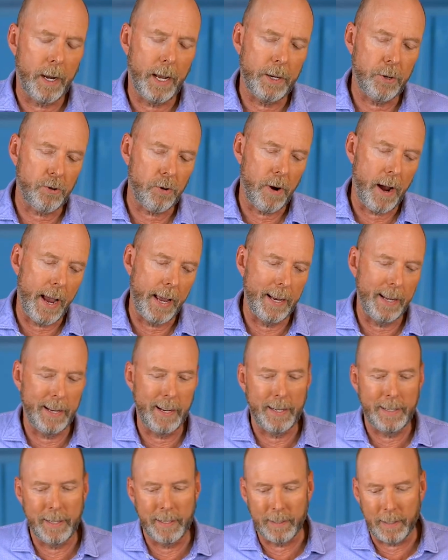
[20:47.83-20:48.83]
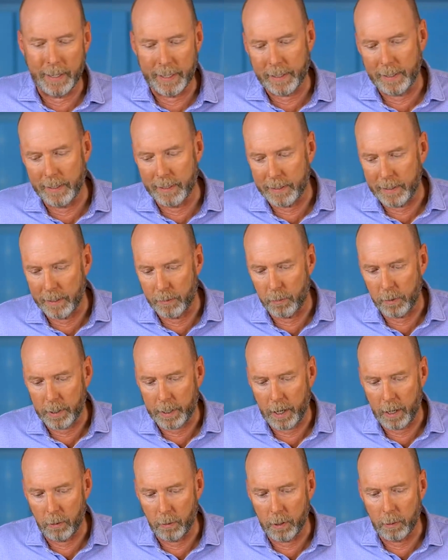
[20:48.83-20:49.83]
I tried it. I didn't like it. It didn't
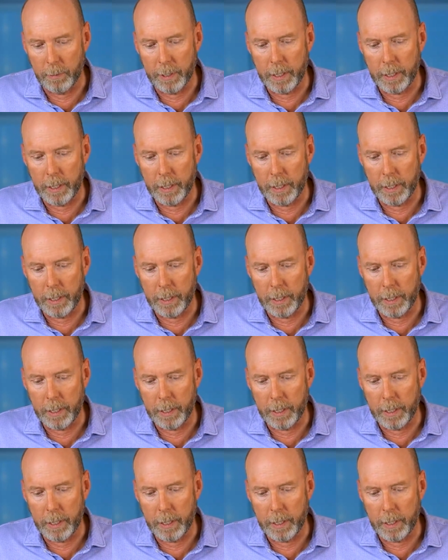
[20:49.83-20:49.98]
work out well.